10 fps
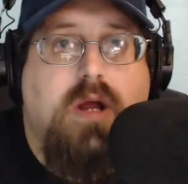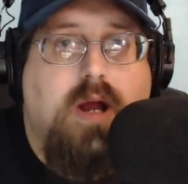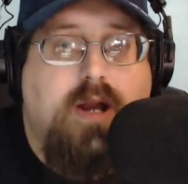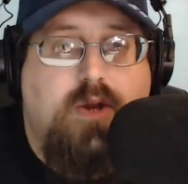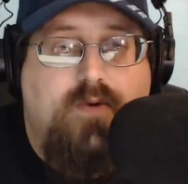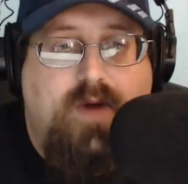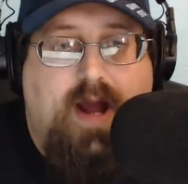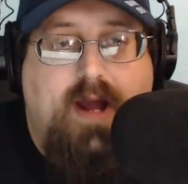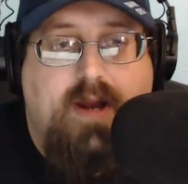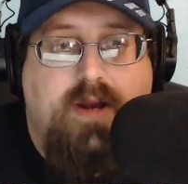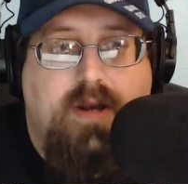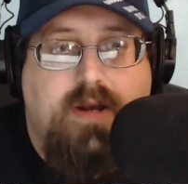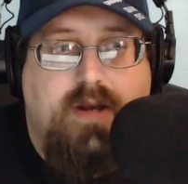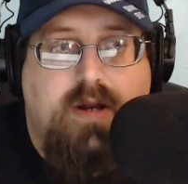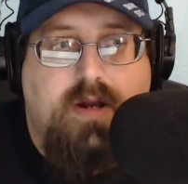and you have had
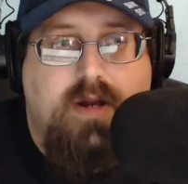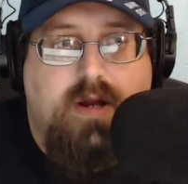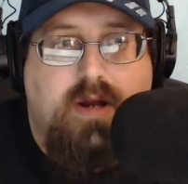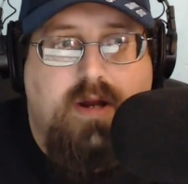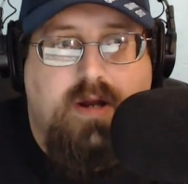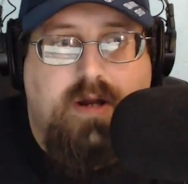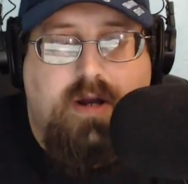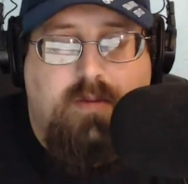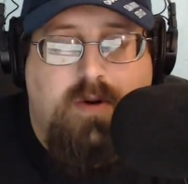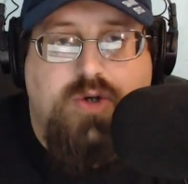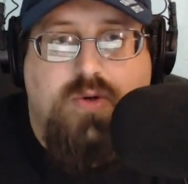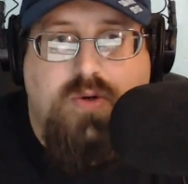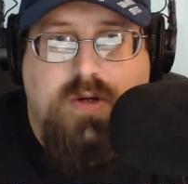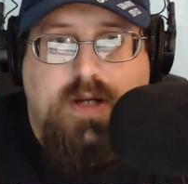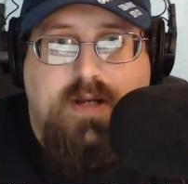an
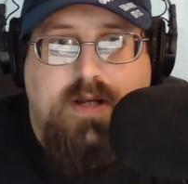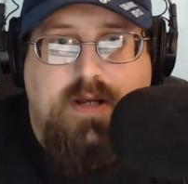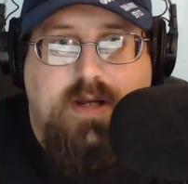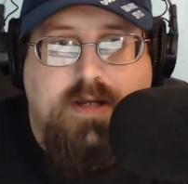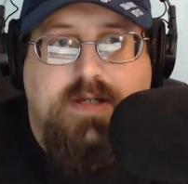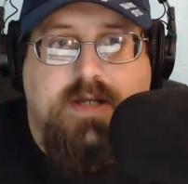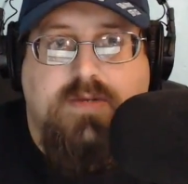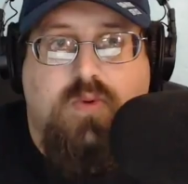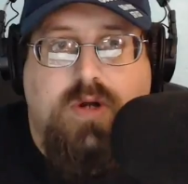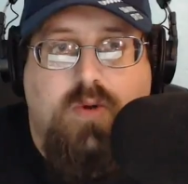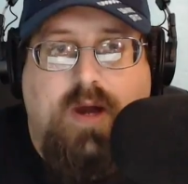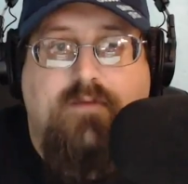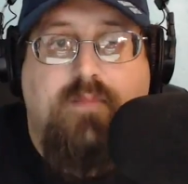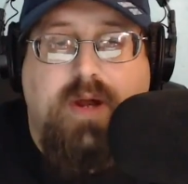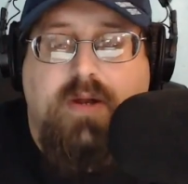emotional instance where you have
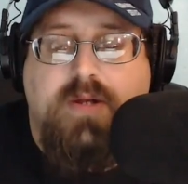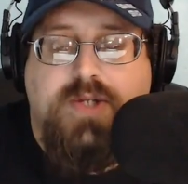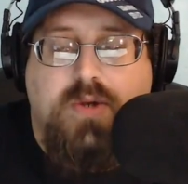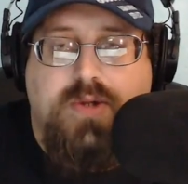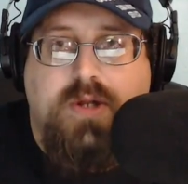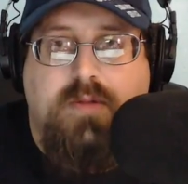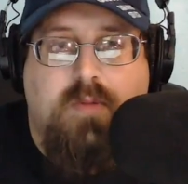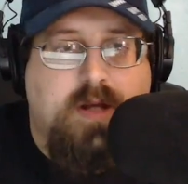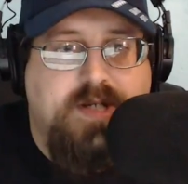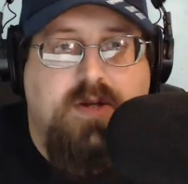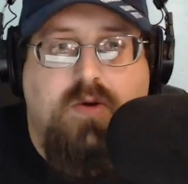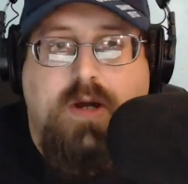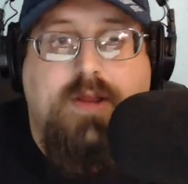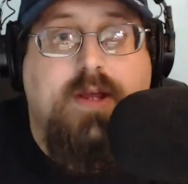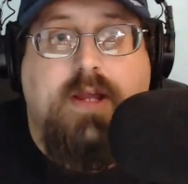been assaulted, molested, or
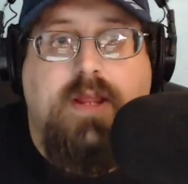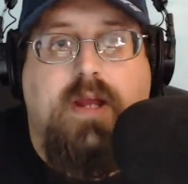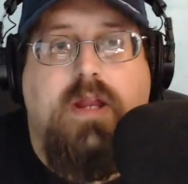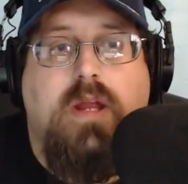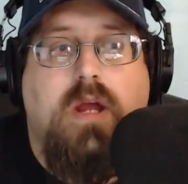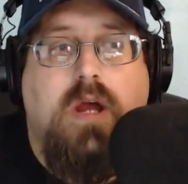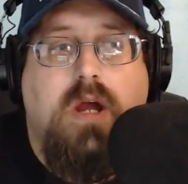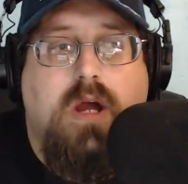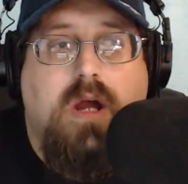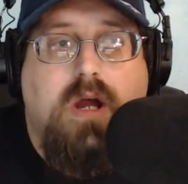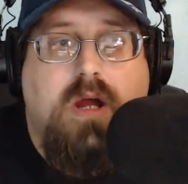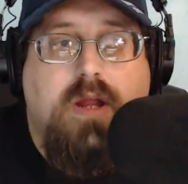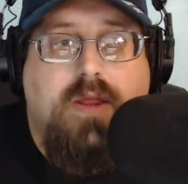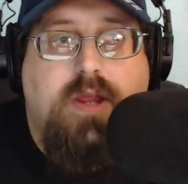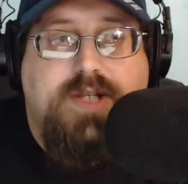anything like that,
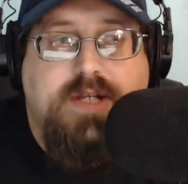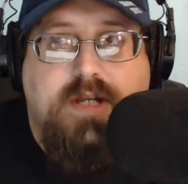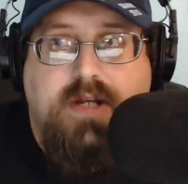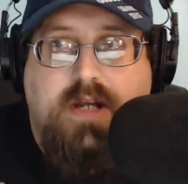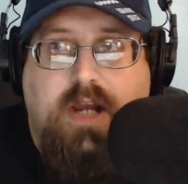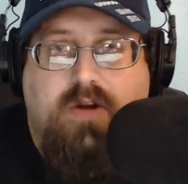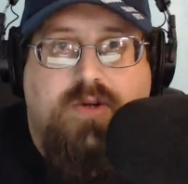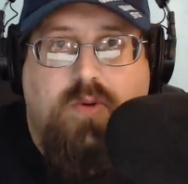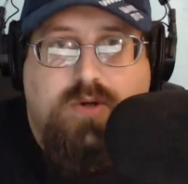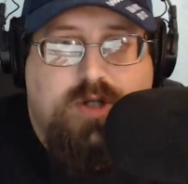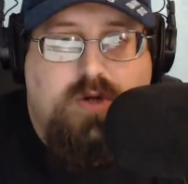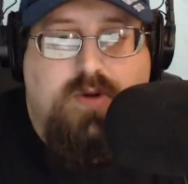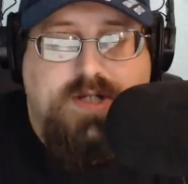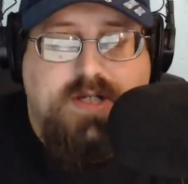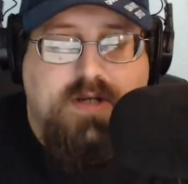this isn't geared towards you.
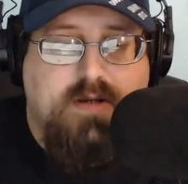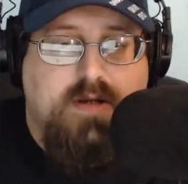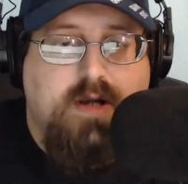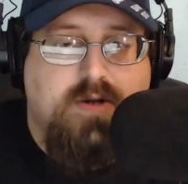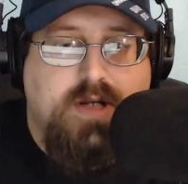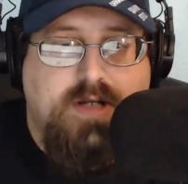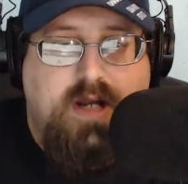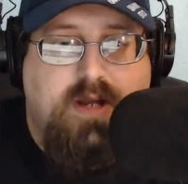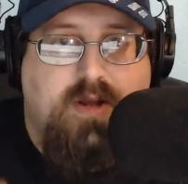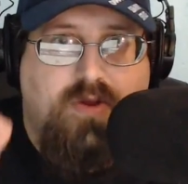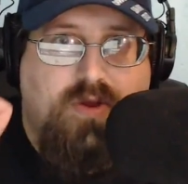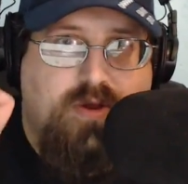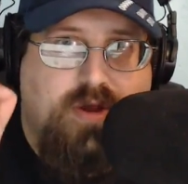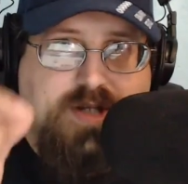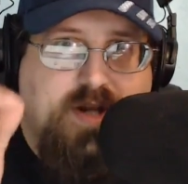This isn't geared to say
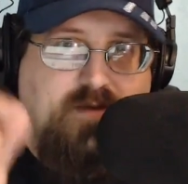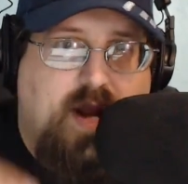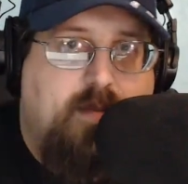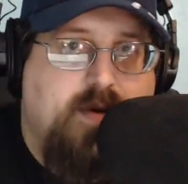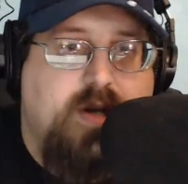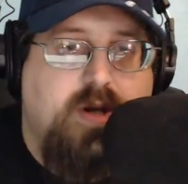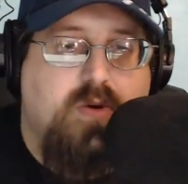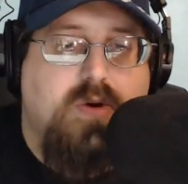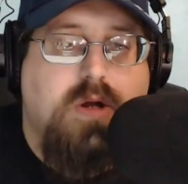this never happened to you.